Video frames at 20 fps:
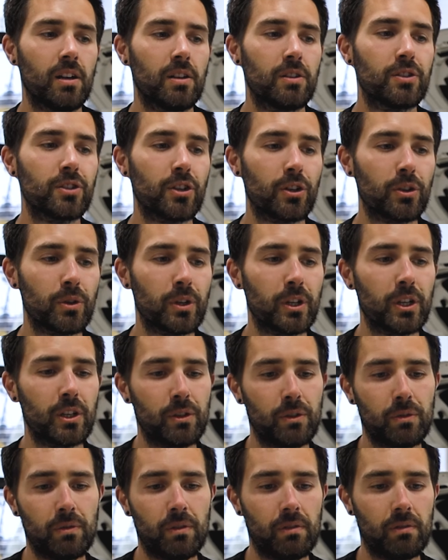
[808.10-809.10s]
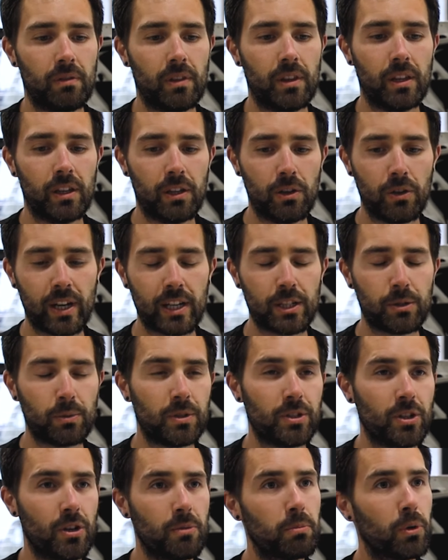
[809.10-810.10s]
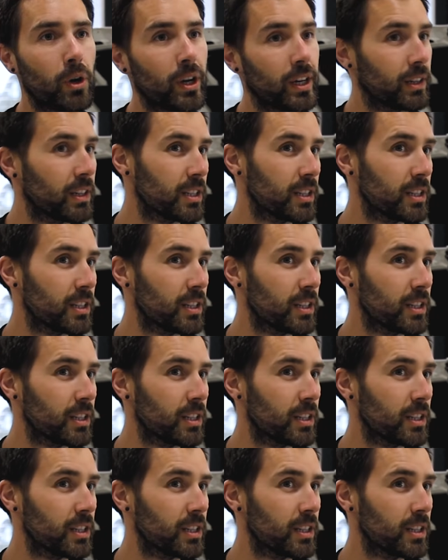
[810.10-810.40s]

So you get to a certain point,